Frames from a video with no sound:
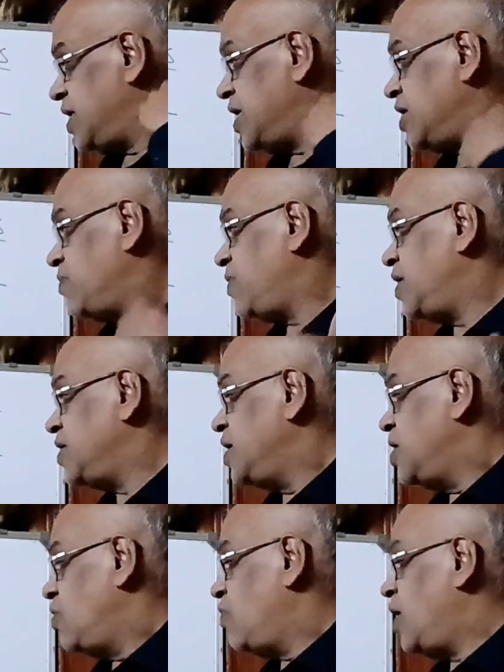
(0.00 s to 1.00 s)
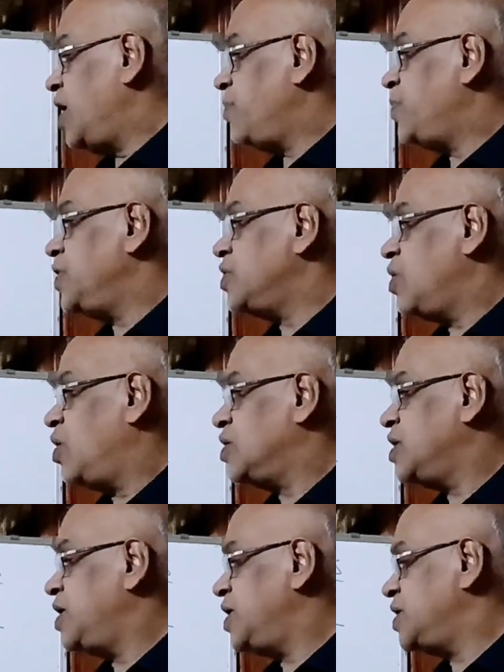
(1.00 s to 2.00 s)
takes place. What happens?
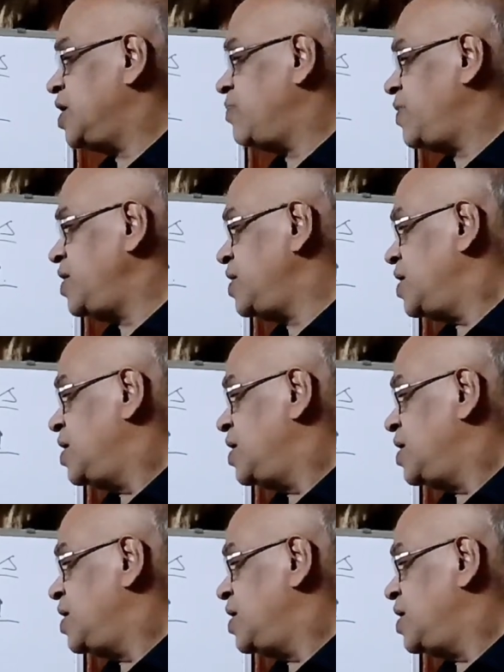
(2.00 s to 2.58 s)
Oxidation means